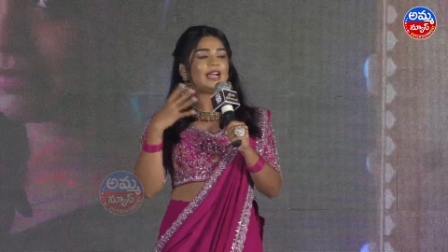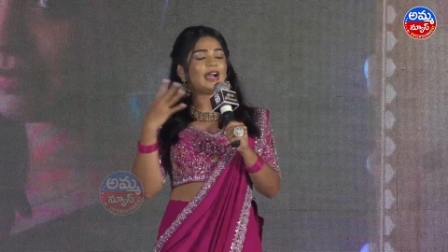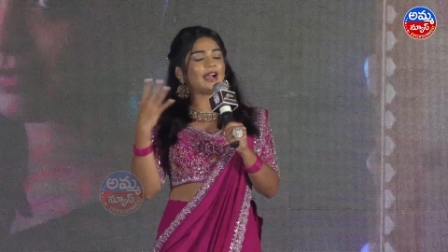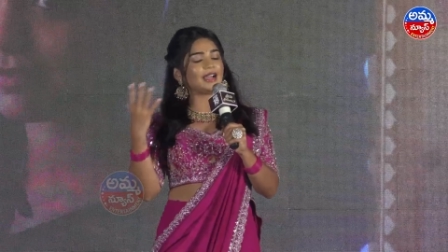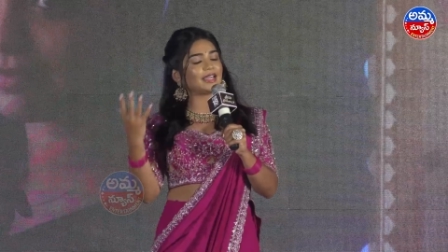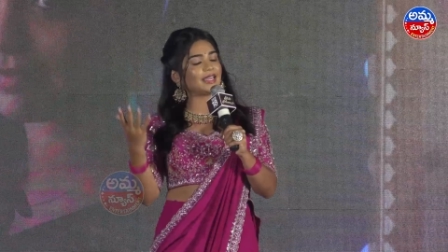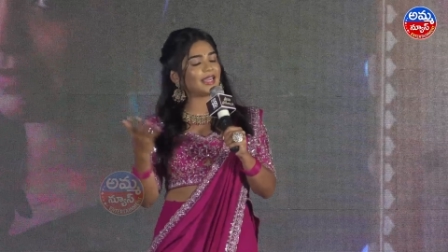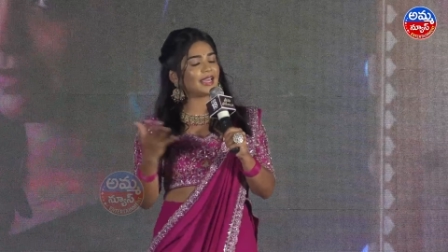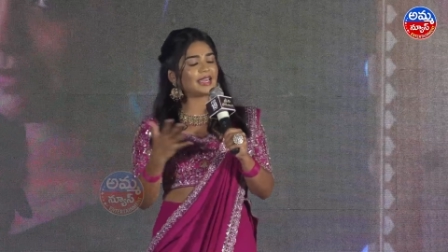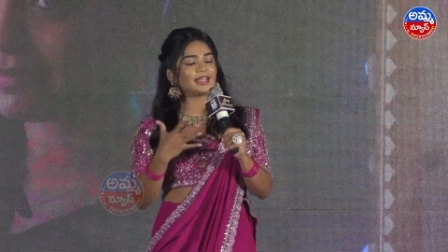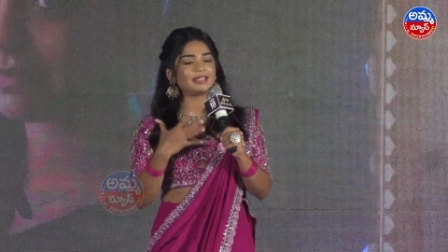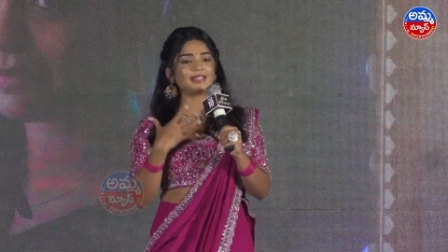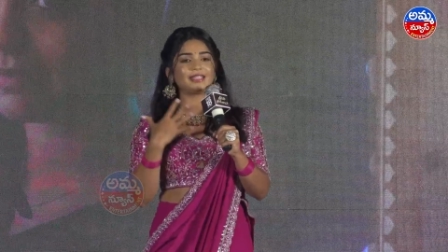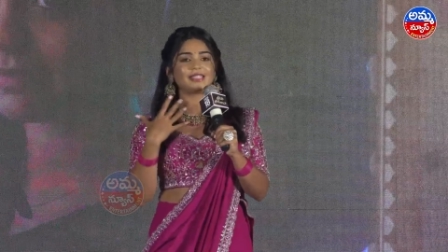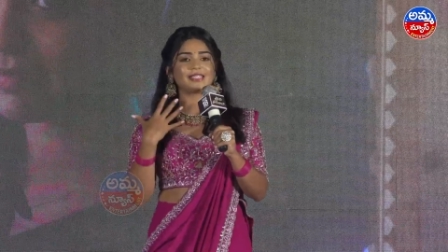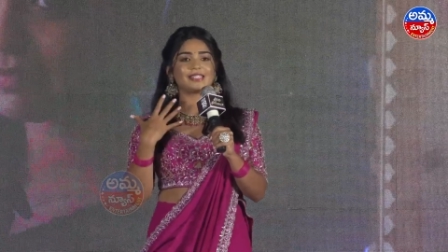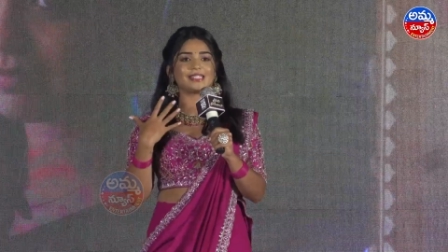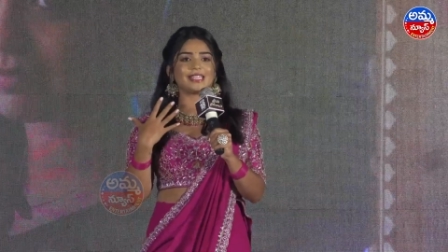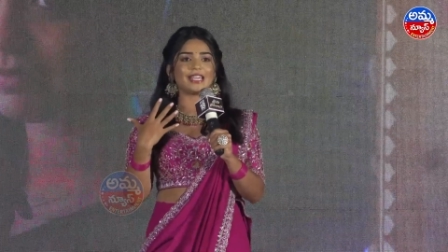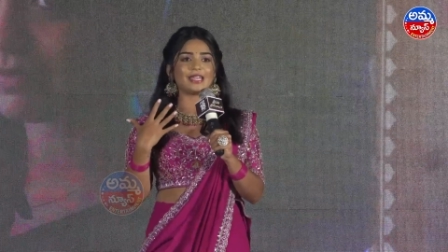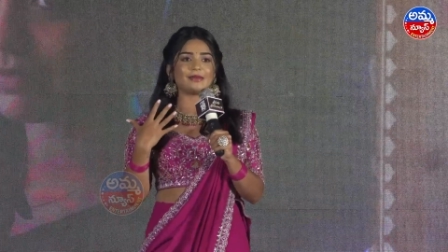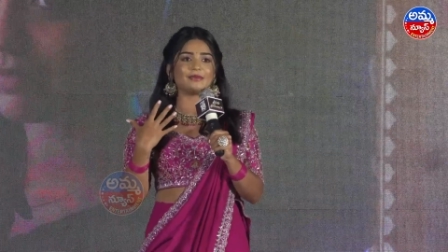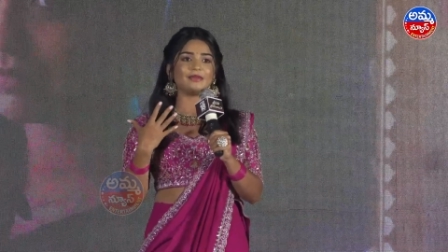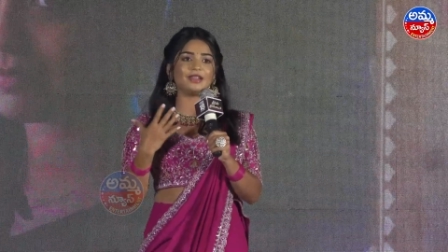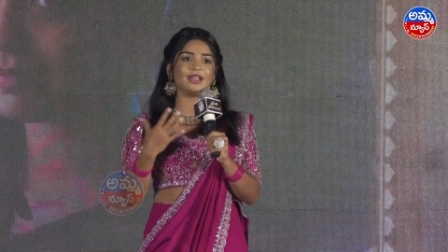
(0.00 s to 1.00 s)
again, the
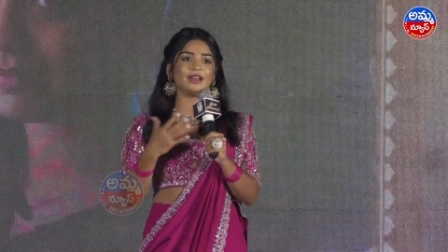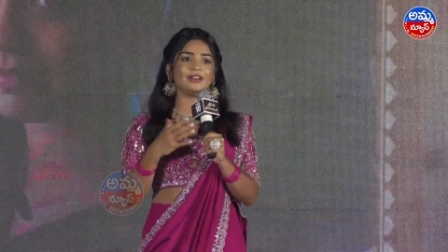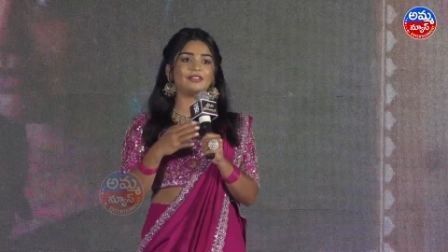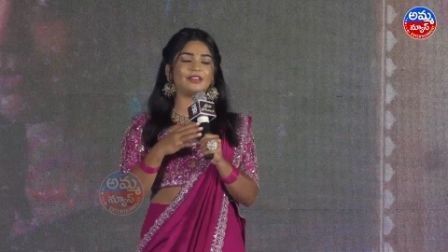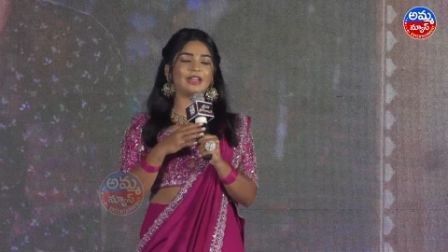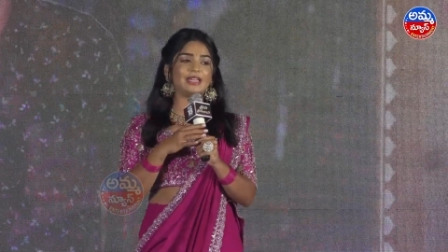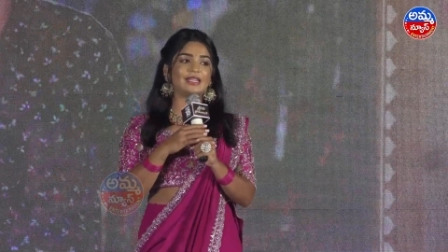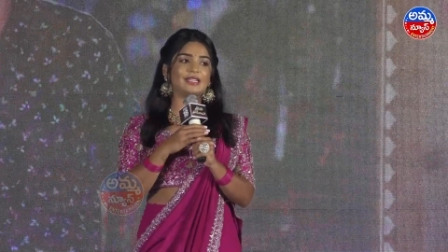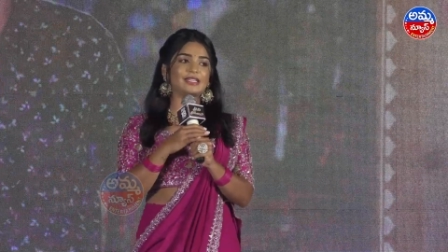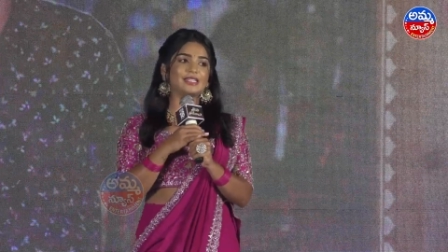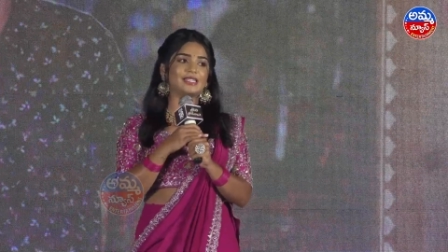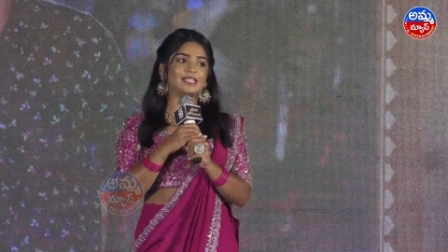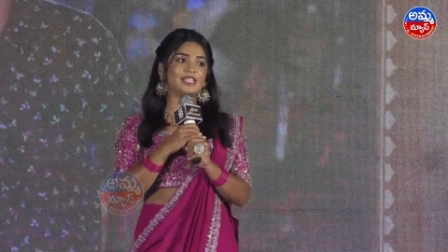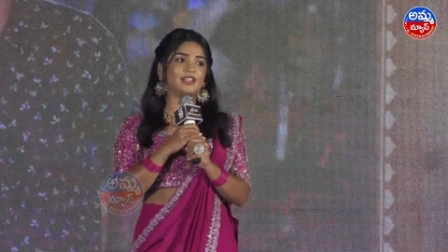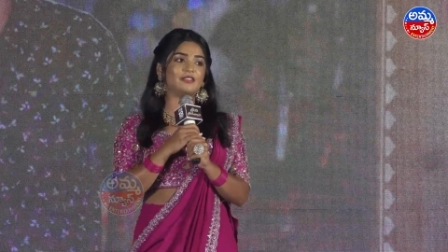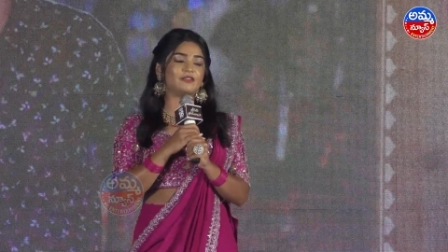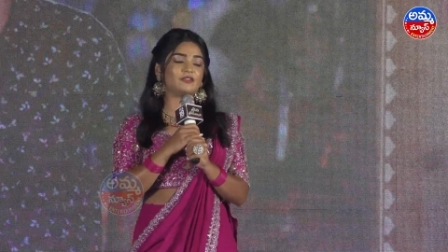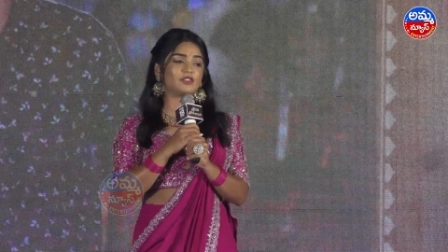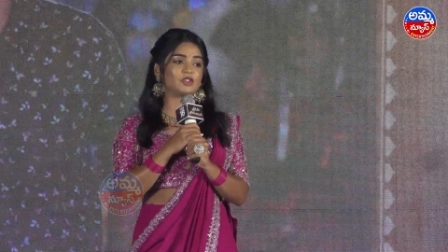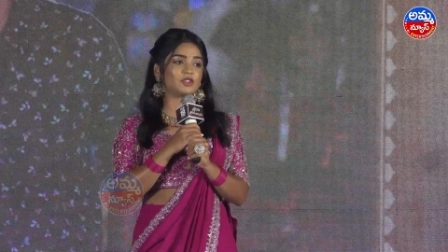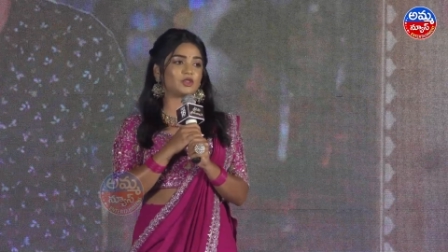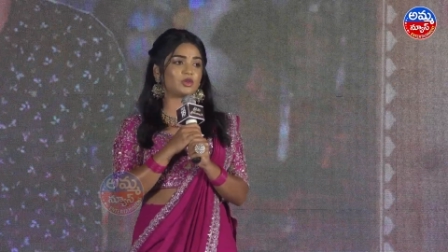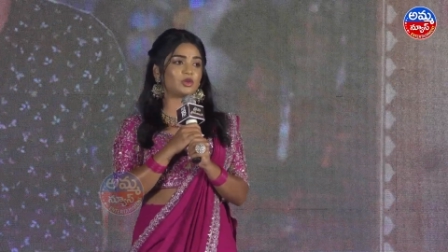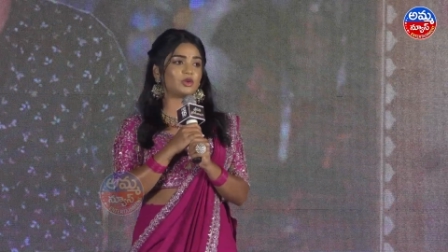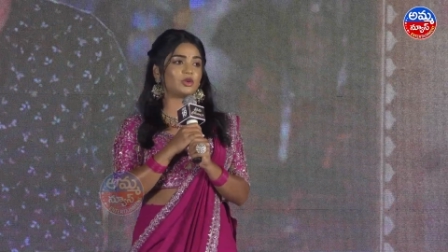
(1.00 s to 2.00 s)
same love I
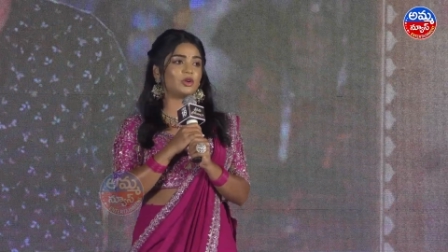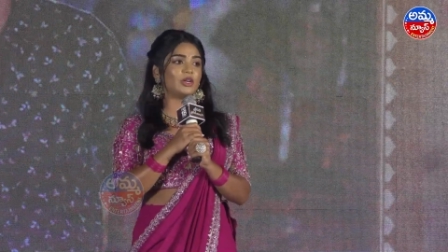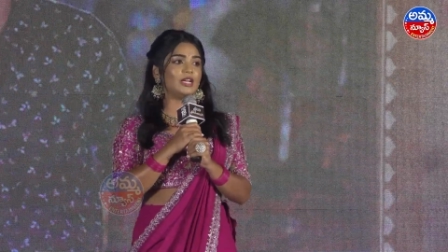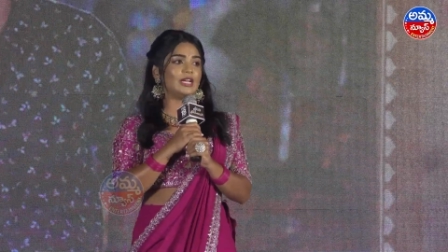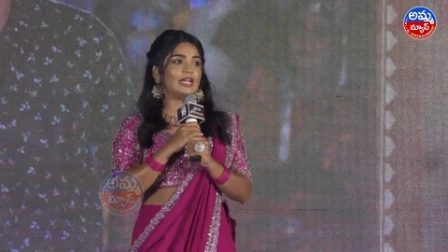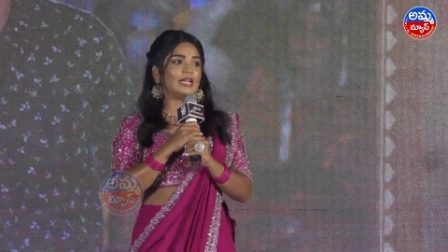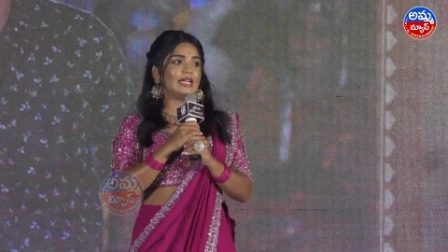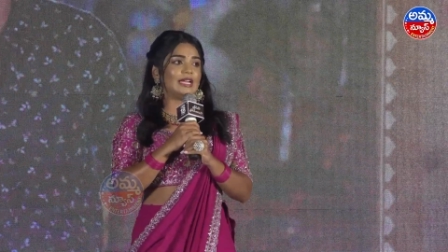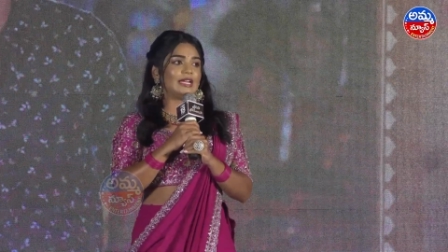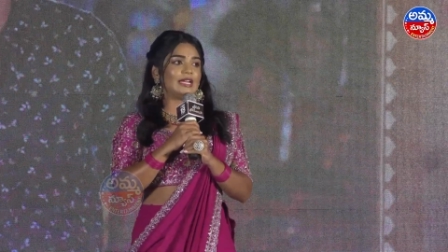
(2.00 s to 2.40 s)
received. So,